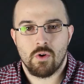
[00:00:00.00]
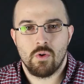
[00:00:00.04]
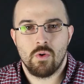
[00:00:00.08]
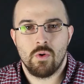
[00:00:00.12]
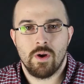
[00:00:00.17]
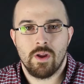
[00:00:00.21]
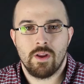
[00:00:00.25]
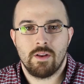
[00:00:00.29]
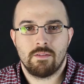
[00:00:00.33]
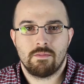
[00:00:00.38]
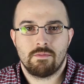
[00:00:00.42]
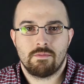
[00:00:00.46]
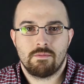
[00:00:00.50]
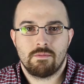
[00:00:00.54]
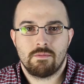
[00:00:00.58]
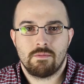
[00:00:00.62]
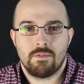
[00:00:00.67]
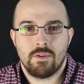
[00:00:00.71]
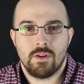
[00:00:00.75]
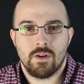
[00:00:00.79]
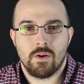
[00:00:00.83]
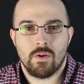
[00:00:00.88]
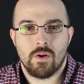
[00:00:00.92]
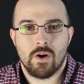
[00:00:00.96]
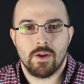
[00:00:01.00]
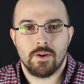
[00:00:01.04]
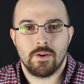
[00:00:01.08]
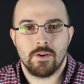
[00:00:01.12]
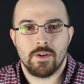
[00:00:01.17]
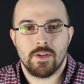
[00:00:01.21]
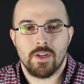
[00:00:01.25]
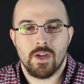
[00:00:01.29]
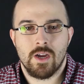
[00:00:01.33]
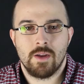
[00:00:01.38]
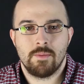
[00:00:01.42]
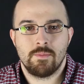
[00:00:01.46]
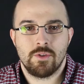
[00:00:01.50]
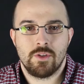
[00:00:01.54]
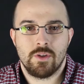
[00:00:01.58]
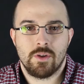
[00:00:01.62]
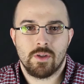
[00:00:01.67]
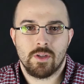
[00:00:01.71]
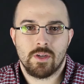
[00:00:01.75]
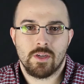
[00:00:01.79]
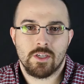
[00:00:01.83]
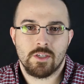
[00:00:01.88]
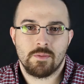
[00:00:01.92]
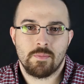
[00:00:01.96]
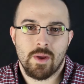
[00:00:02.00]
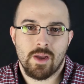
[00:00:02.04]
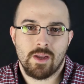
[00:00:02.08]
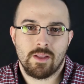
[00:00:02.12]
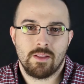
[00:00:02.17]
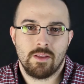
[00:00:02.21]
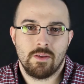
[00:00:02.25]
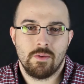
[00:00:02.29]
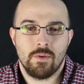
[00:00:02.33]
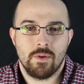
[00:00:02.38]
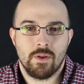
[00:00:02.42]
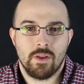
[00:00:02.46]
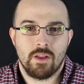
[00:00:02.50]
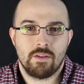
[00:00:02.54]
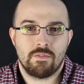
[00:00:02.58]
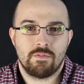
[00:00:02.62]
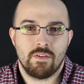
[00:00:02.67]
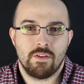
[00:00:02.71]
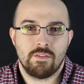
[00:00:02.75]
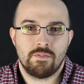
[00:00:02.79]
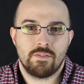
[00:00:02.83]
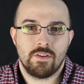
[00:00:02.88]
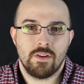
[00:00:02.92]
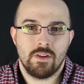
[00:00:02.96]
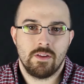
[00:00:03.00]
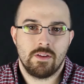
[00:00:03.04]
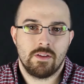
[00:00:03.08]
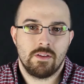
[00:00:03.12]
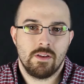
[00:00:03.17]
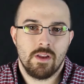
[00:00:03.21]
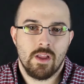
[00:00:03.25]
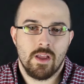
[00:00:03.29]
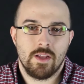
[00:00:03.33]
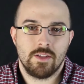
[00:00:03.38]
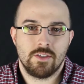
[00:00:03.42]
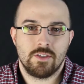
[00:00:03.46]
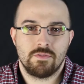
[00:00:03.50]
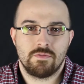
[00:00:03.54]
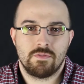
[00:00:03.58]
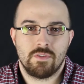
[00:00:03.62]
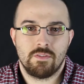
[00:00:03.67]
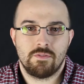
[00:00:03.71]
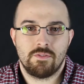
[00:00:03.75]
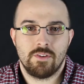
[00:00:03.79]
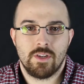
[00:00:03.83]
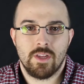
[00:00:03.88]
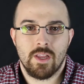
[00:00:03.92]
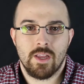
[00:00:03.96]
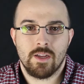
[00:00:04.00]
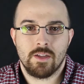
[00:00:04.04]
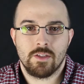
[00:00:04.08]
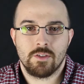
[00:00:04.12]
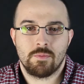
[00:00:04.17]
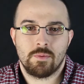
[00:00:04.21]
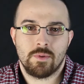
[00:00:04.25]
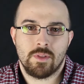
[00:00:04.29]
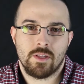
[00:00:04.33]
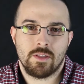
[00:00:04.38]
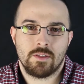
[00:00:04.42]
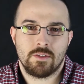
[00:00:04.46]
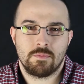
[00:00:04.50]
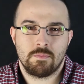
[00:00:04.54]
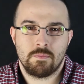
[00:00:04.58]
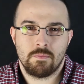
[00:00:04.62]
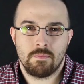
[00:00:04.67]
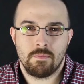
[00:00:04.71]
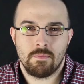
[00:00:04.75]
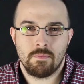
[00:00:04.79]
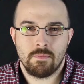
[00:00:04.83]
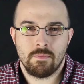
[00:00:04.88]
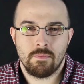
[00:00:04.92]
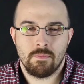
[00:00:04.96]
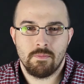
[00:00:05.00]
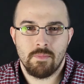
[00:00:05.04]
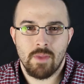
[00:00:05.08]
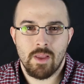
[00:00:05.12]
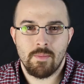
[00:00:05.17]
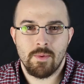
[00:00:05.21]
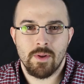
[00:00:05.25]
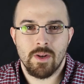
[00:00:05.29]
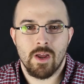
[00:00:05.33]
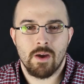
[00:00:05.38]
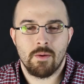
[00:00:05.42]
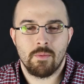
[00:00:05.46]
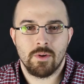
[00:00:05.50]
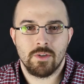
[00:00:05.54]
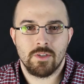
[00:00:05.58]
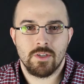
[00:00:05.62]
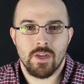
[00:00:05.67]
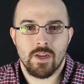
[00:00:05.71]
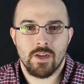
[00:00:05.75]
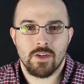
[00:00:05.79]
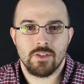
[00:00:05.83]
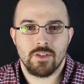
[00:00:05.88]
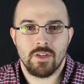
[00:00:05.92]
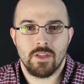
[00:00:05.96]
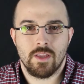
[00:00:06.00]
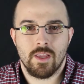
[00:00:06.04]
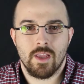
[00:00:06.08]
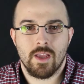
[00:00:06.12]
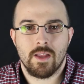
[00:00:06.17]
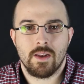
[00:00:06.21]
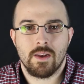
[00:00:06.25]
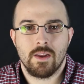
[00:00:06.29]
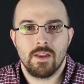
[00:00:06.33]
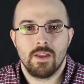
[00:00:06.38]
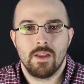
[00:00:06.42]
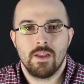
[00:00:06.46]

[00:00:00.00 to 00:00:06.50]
coin 100 times, you could expect that you get 50 heads and 50 tails, but that's maybe not what you actually get.